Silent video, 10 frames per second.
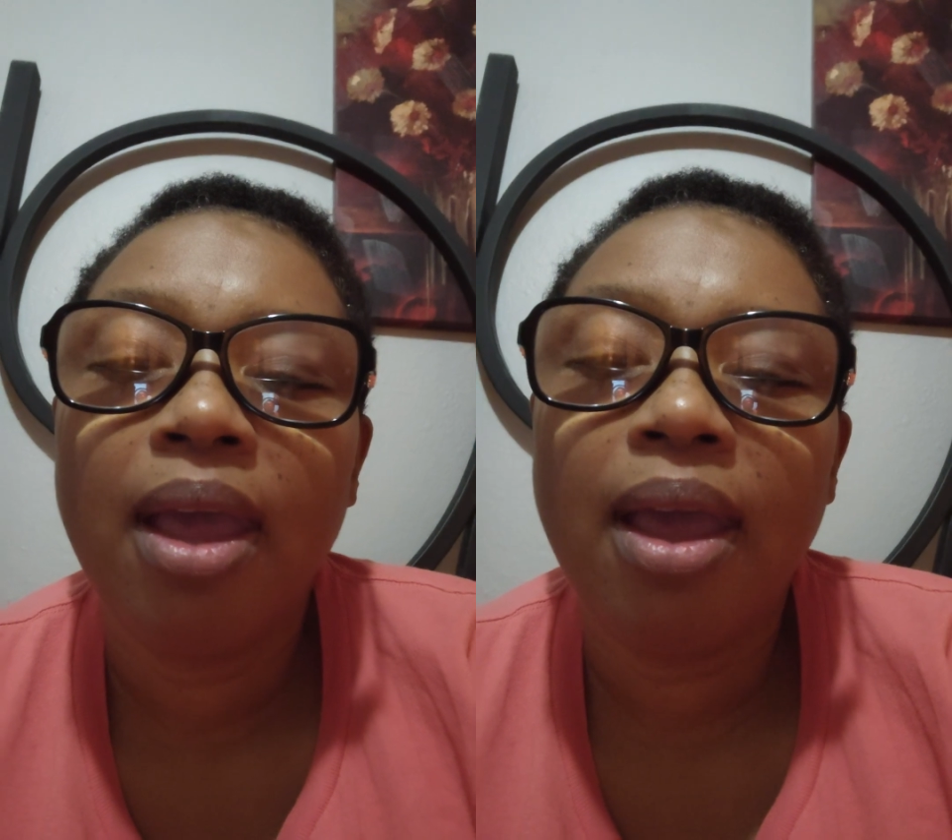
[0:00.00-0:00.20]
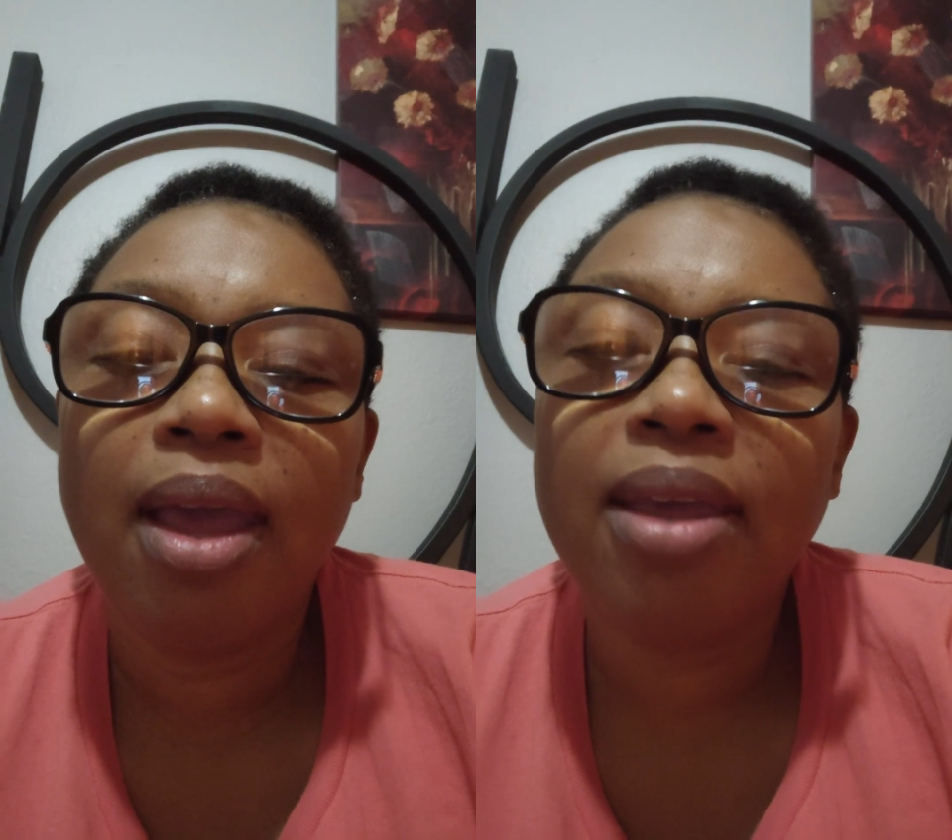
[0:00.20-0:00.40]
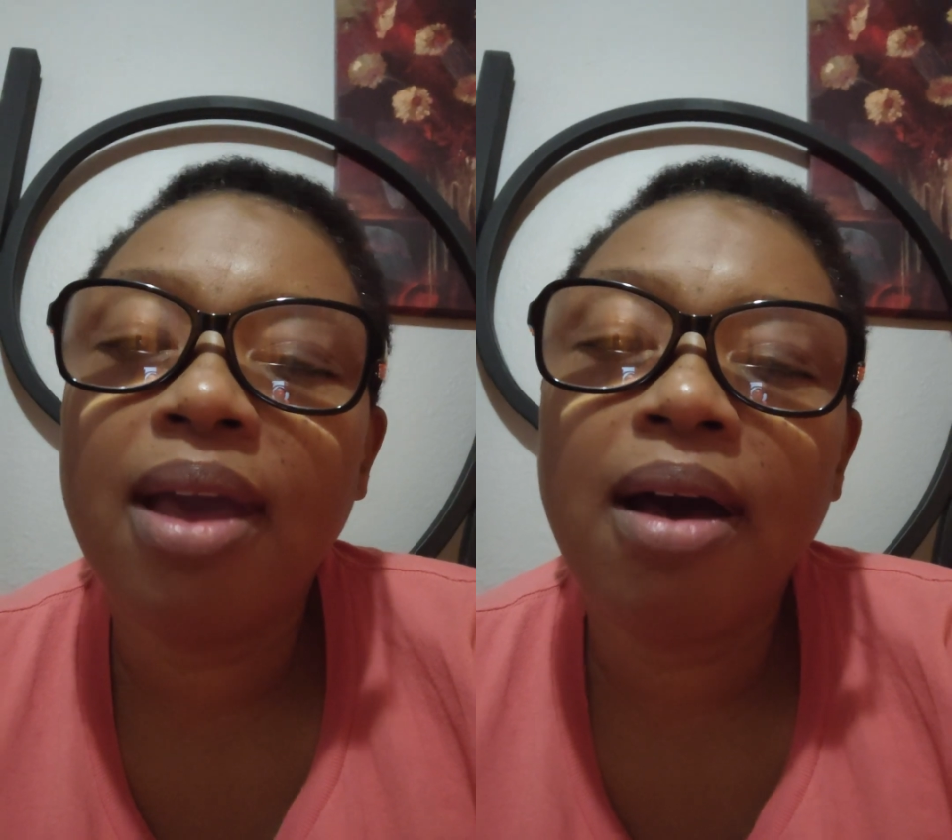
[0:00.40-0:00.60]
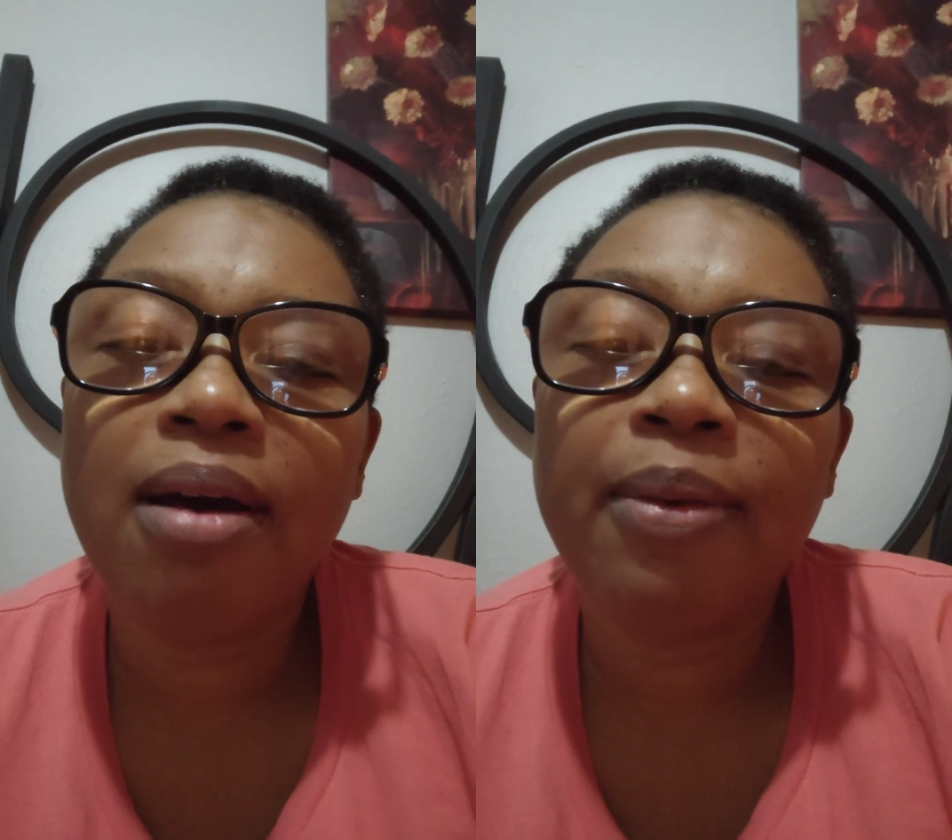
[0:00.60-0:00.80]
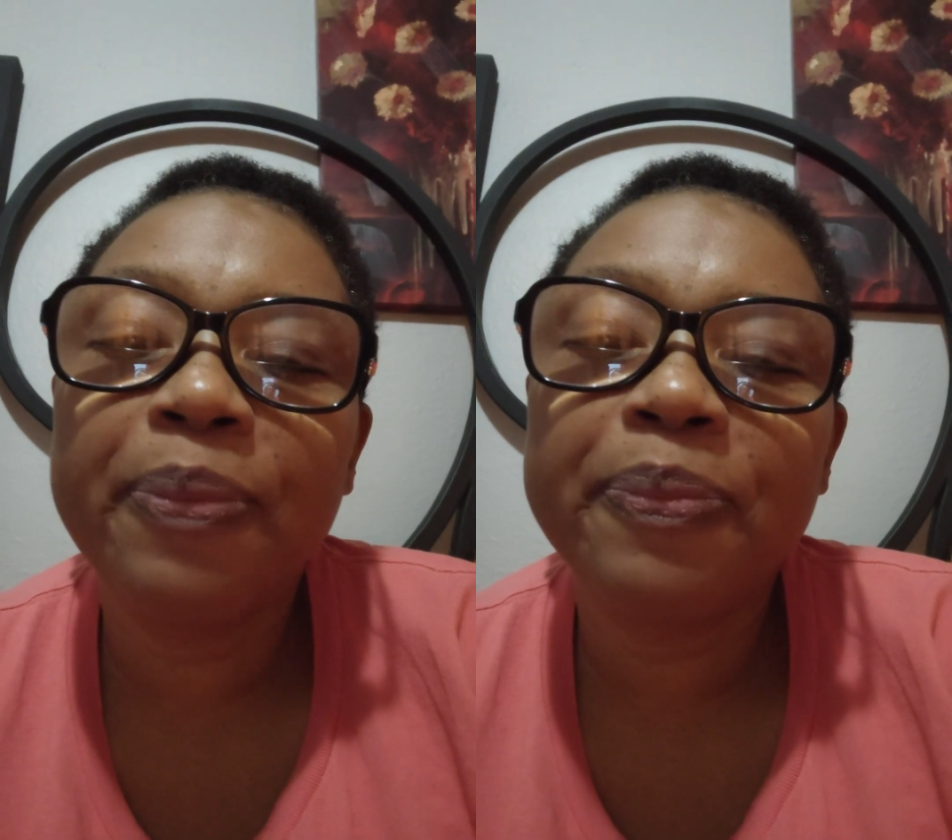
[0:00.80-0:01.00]
Hey
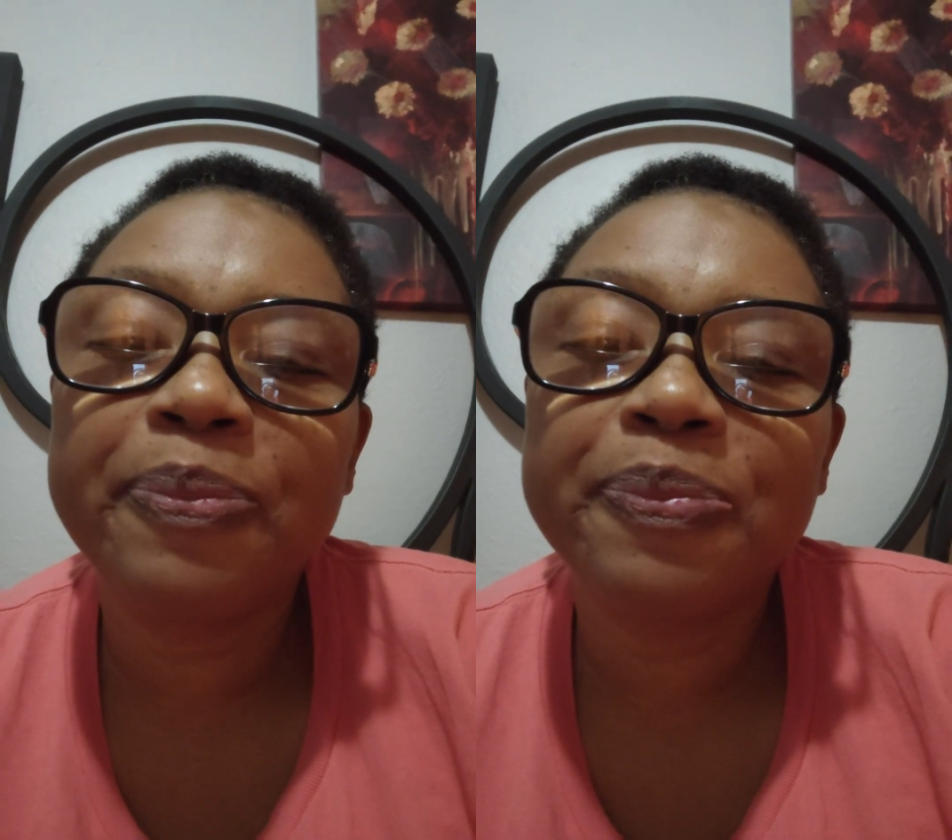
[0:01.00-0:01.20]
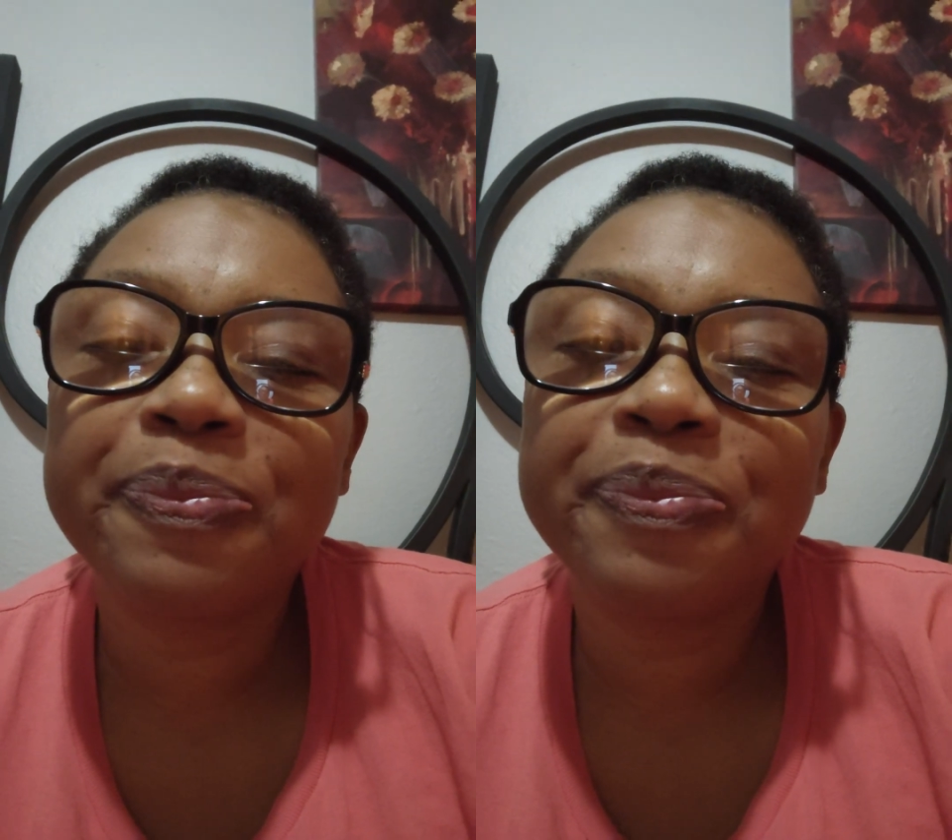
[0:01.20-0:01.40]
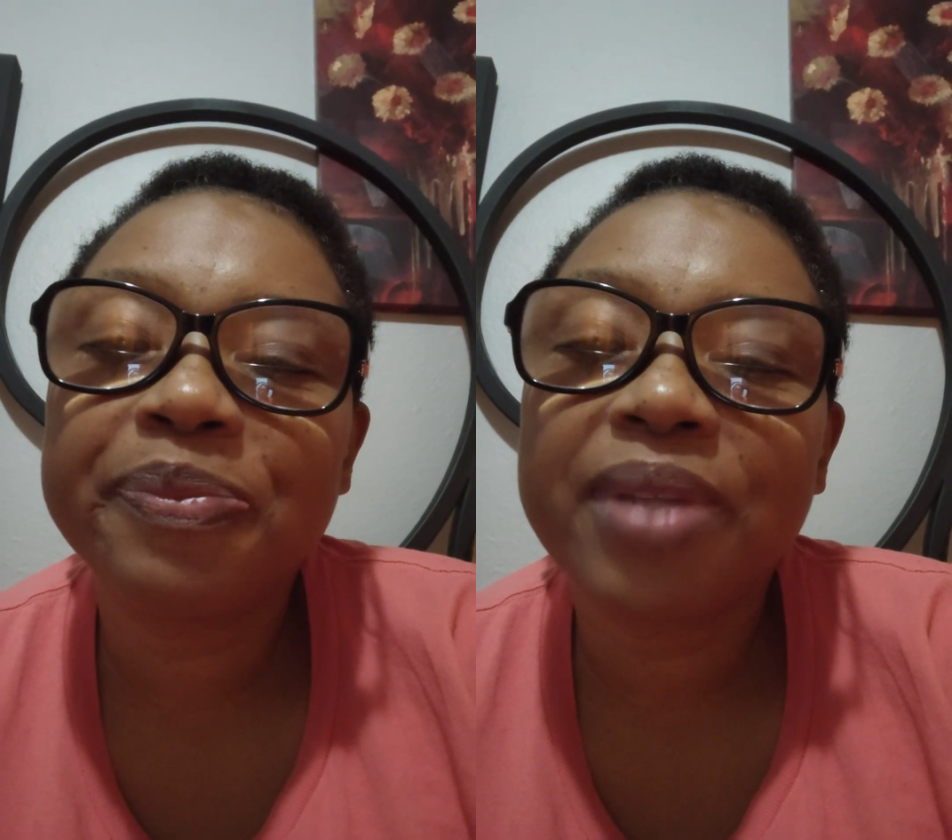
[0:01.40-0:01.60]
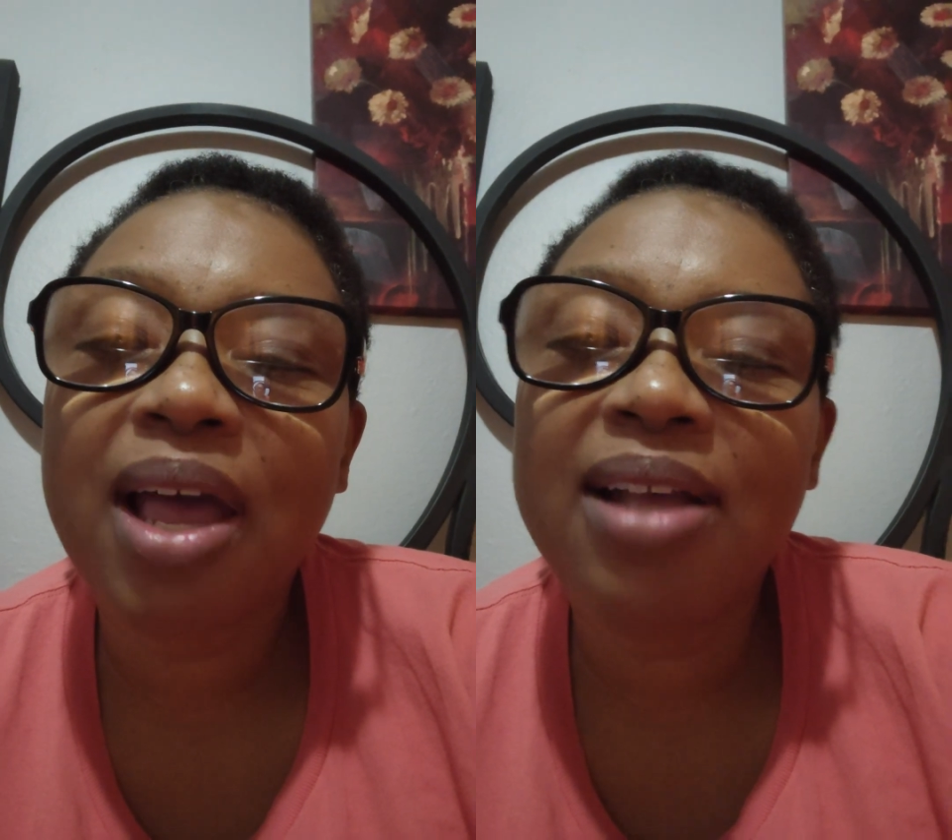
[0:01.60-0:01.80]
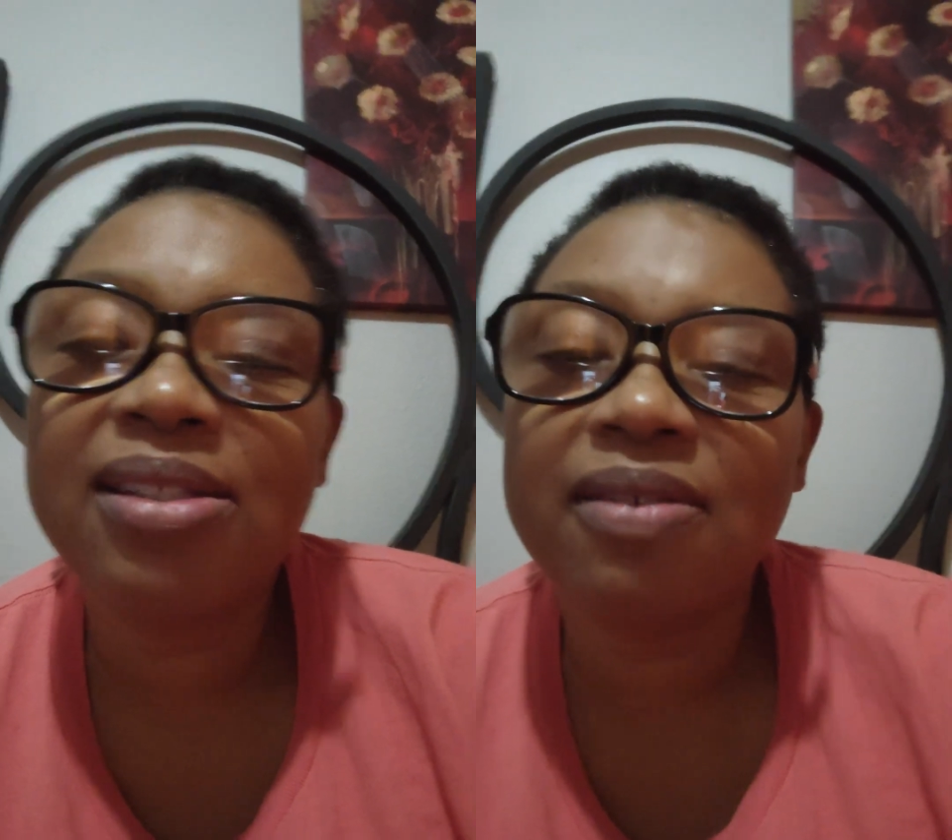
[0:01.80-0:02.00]
y'all, hi